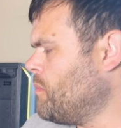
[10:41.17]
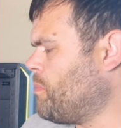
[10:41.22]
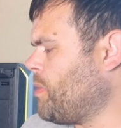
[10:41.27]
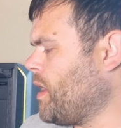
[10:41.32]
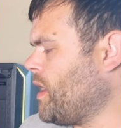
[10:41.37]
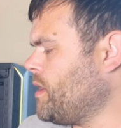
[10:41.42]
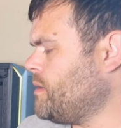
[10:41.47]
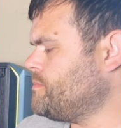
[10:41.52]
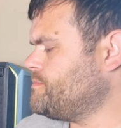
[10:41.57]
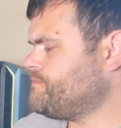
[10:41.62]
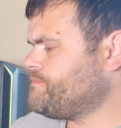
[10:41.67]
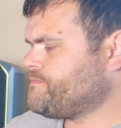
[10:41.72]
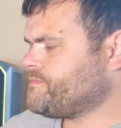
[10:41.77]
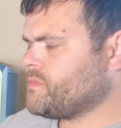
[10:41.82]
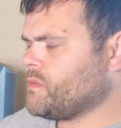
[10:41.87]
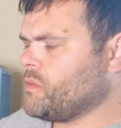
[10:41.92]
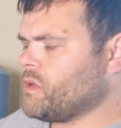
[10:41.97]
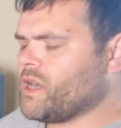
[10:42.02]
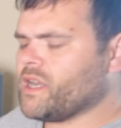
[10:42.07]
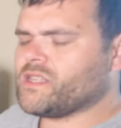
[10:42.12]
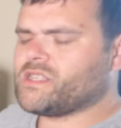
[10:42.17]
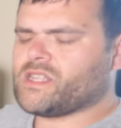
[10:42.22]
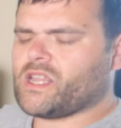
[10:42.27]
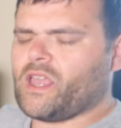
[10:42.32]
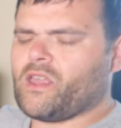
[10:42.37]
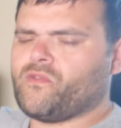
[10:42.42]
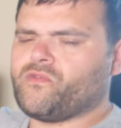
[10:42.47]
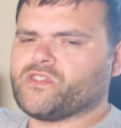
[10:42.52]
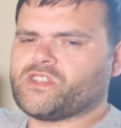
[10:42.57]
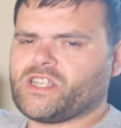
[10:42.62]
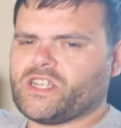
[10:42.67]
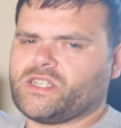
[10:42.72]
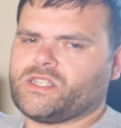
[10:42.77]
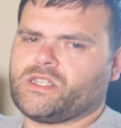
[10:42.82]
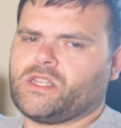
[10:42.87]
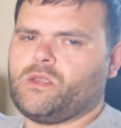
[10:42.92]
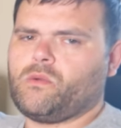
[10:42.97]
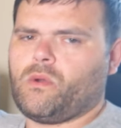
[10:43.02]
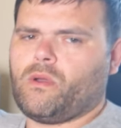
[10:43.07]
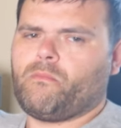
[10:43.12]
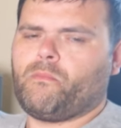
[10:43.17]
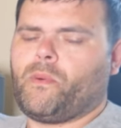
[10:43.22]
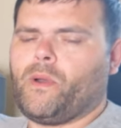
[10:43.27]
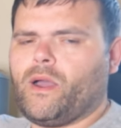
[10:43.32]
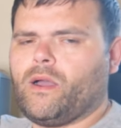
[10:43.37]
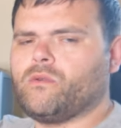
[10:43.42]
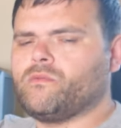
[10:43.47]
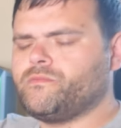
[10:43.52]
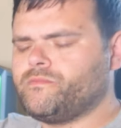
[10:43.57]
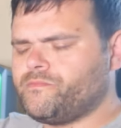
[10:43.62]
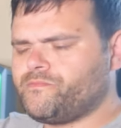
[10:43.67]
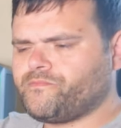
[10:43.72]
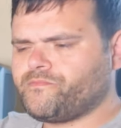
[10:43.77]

But what I'd say for £61,